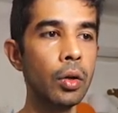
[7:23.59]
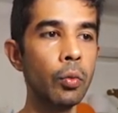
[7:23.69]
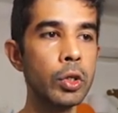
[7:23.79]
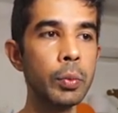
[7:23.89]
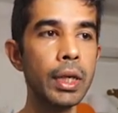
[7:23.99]

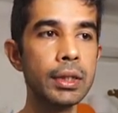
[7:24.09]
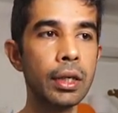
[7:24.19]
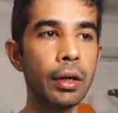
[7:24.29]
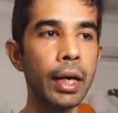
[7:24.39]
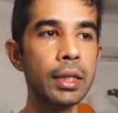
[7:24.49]
which means it
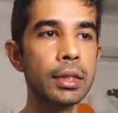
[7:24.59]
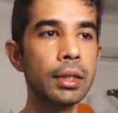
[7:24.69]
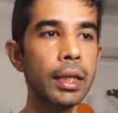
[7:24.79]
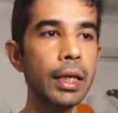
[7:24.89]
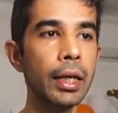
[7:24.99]
tries
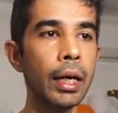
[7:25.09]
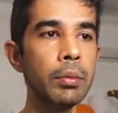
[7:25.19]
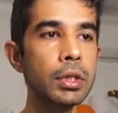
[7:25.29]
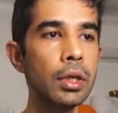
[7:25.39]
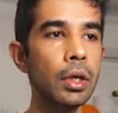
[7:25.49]
3 times.